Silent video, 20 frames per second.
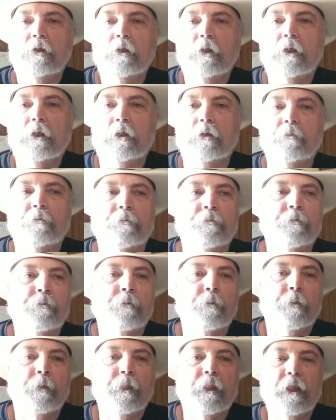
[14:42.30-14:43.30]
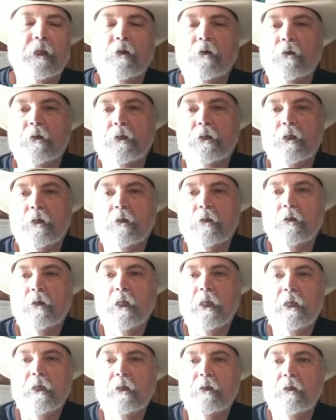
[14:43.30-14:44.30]
um, you go to
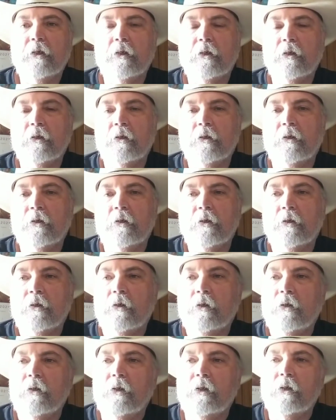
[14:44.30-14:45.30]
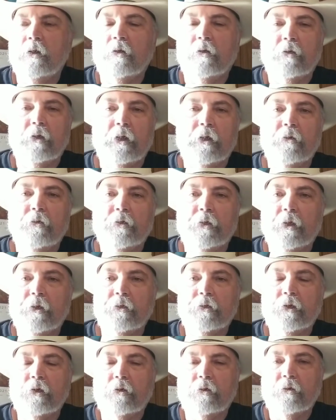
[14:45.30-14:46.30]
urinate you know and
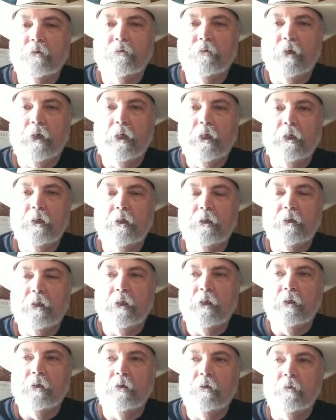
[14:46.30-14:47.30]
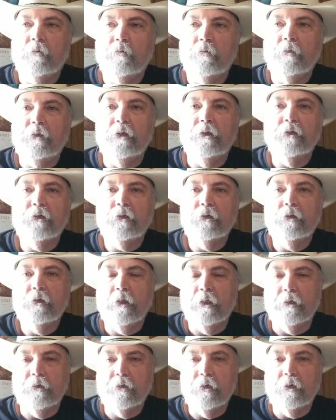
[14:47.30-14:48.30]
everything's going fine and then you
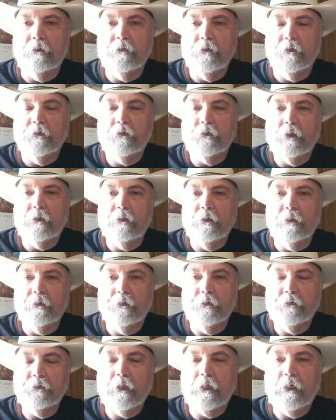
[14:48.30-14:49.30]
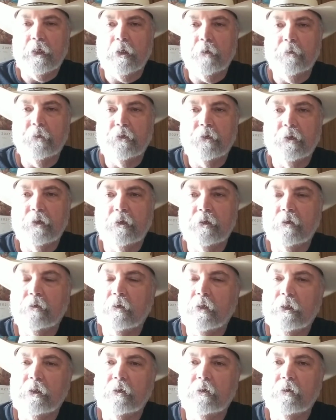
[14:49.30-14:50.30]
it, it just suddenly stops and you're
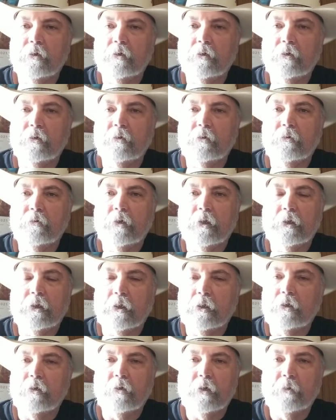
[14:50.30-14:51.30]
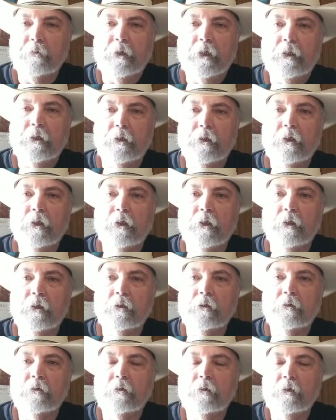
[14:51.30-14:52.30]
like well I know I'm not
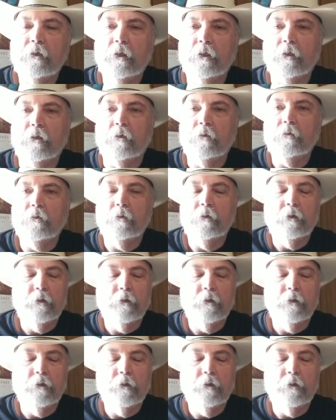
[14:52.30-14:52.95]
done you know